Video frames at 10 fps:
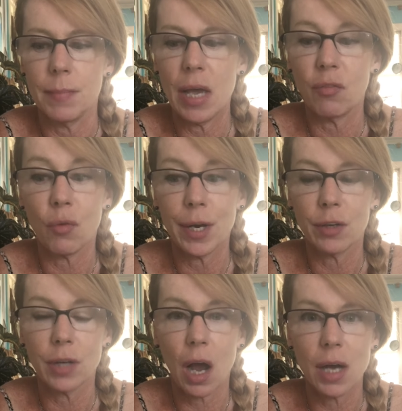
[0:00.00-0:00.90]
if we
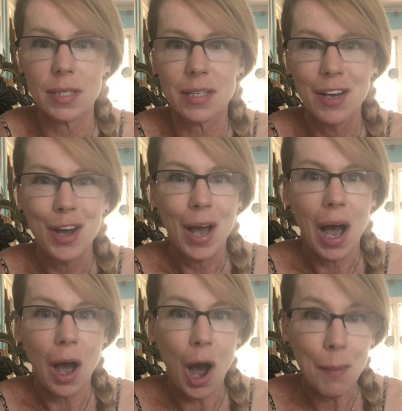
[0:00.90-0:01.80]
are not
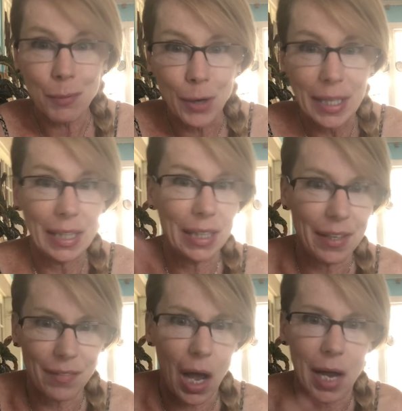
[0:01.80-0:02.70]
operating
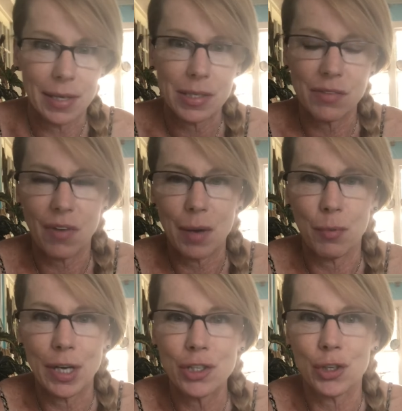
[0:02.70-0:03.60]
in the highest
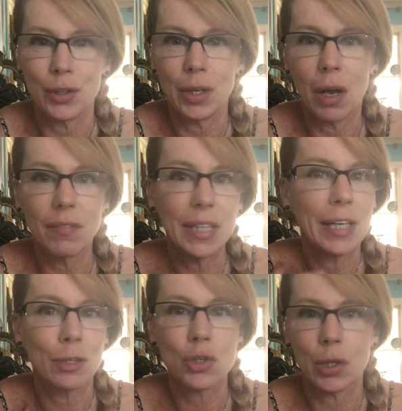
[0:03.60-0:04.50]
vibration of an
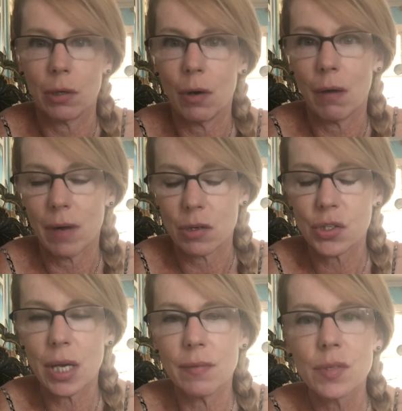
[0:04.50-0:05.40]
energy or of
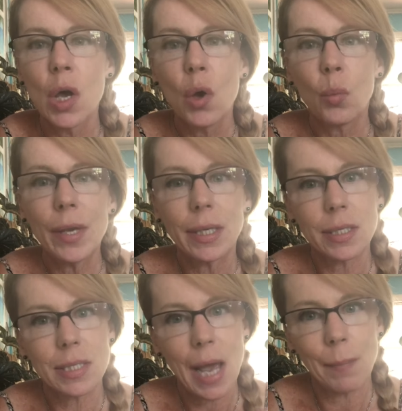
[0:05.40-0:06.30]
ourselves, we
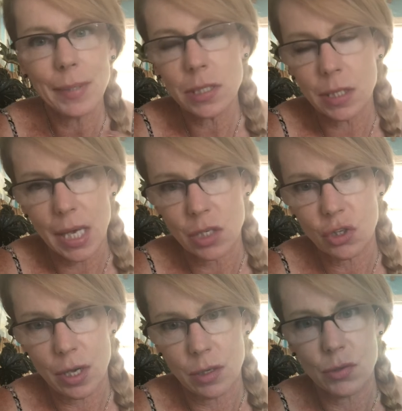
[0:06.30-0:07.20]
can tap into that
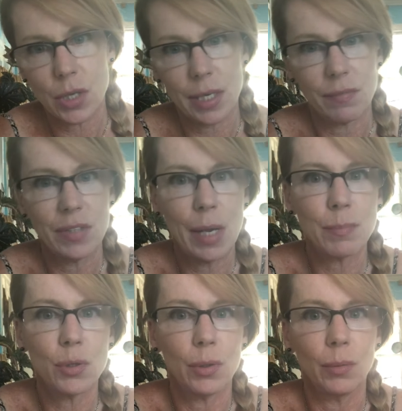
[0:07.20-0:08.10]
shadow side of
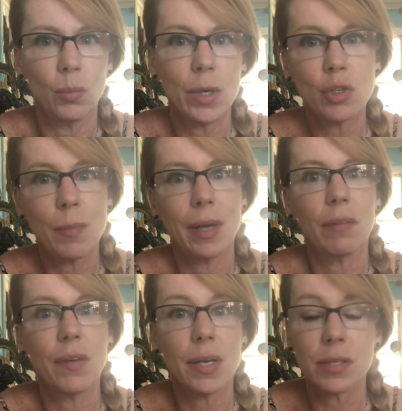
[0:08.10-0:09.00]
Neptune, which
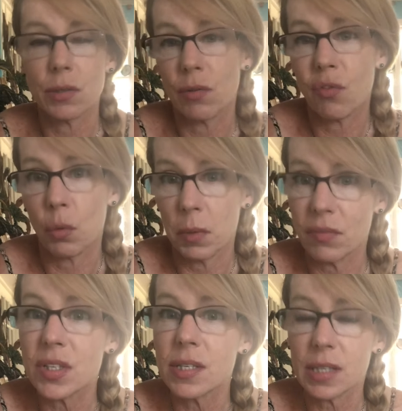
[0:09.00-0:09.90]
manifests in the form
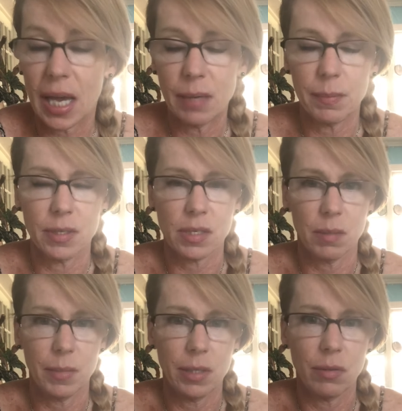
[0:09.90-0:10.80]
of
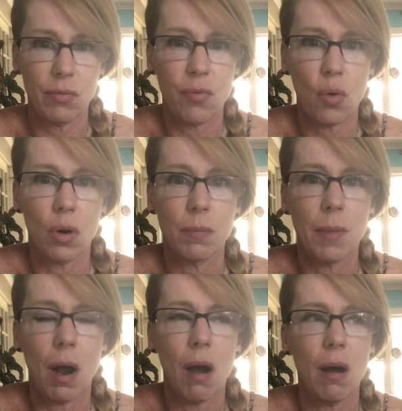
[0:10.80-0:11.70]
escapism, in the
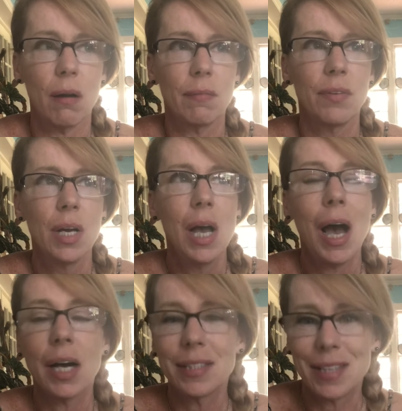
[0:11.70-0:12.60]
form of
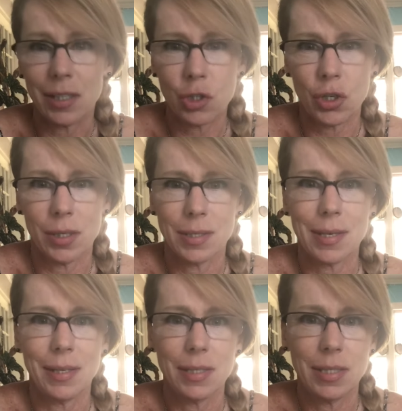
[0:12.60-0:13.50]
addictions
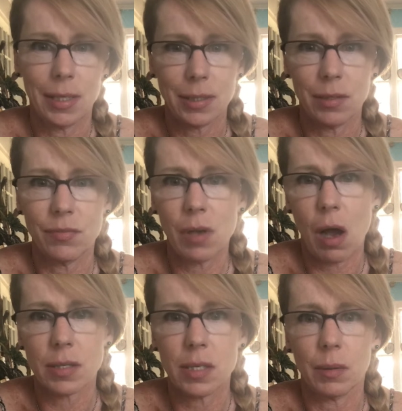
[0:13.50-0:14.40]
and addictive
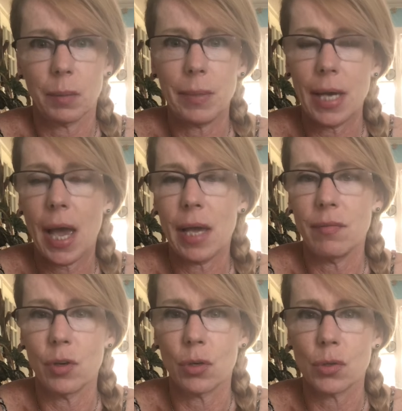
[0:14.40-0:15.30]
toxic
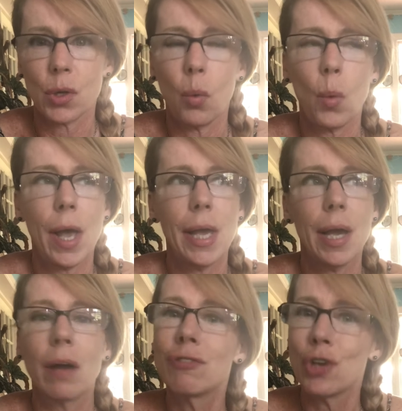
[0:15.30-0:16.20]
behaviors, a way
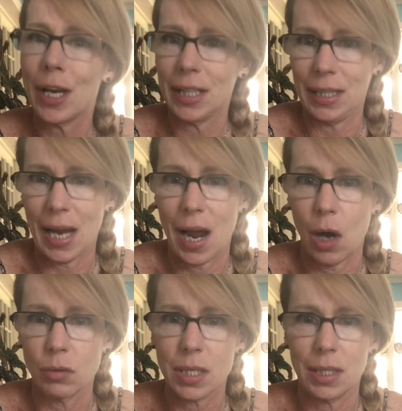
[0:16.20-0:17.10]
of checking
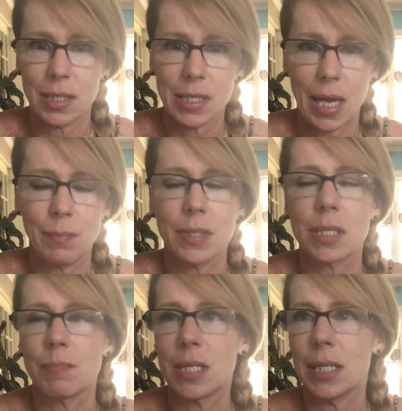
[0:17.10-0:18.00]
out, an
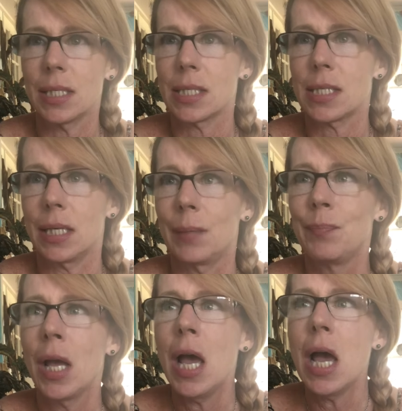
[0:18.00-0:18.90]
escapism tendency.
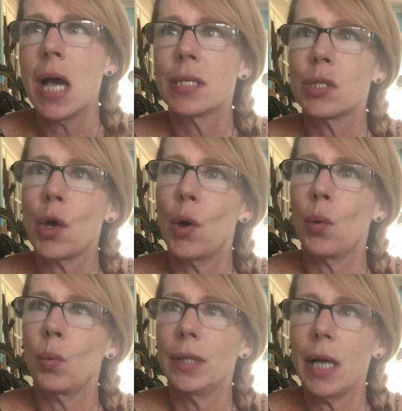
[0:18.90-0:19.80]
And
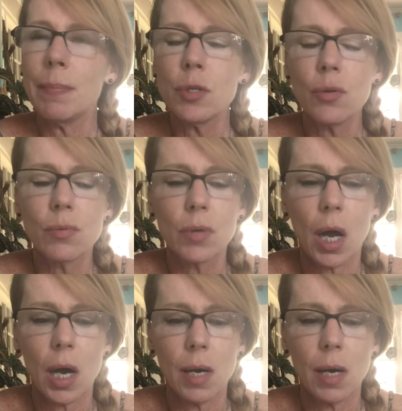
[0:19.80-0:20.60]
so when Neptune